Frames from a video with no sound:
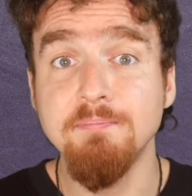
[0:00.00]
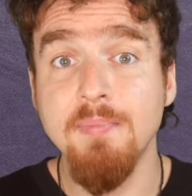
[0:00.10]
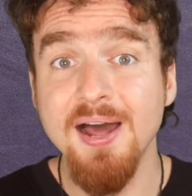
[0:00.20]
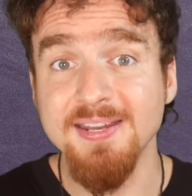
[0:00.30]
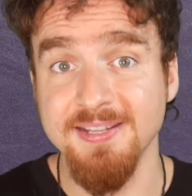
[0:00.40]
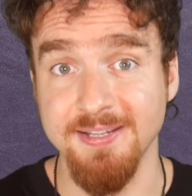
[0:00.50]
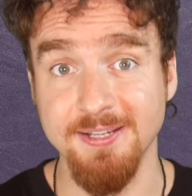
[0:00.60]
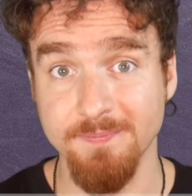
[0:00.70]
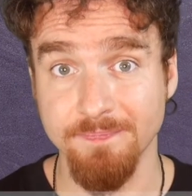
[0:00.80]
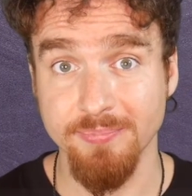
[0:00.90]

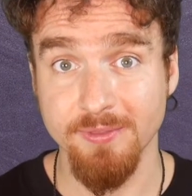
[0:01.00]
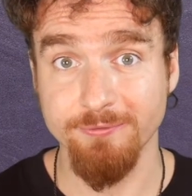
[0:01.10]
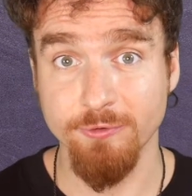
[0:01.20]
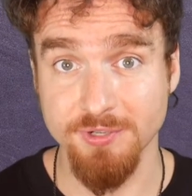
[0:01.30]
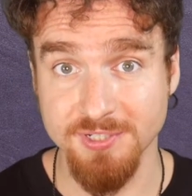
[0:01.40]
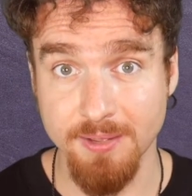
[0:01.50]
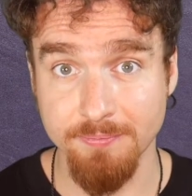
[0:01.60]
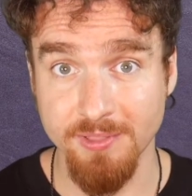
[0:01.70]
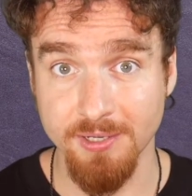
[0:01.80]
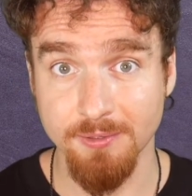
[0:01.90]
money for
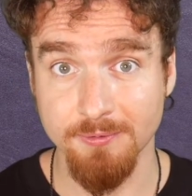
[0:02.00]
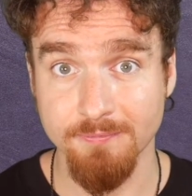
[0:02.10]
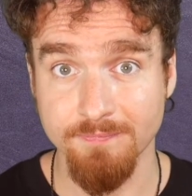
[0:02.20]
something.